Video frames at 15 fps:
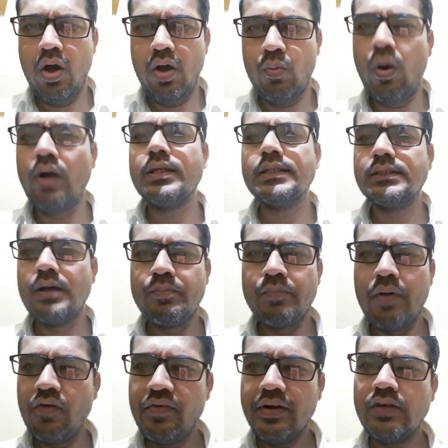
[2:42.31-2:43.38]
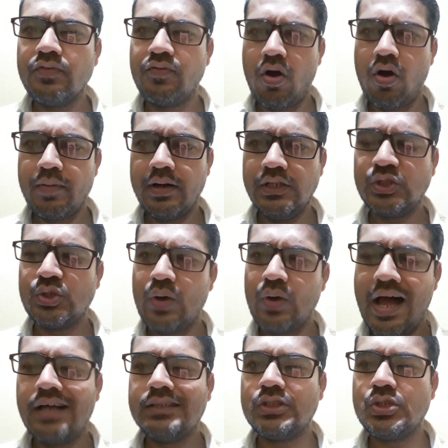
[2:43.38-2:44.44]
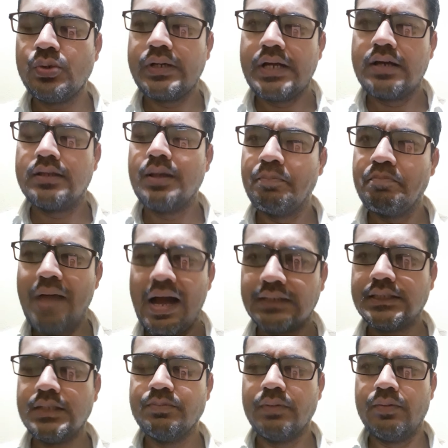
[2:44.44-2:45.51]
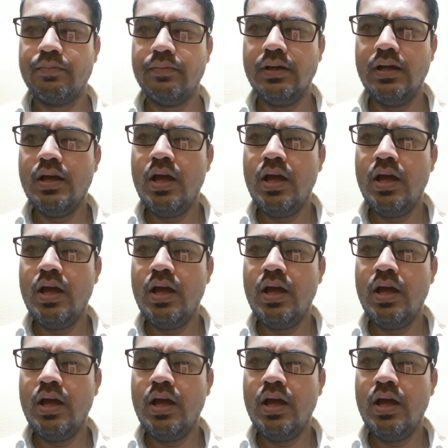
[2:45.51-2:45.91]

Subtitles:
what is the perfect format so as to get the maximum,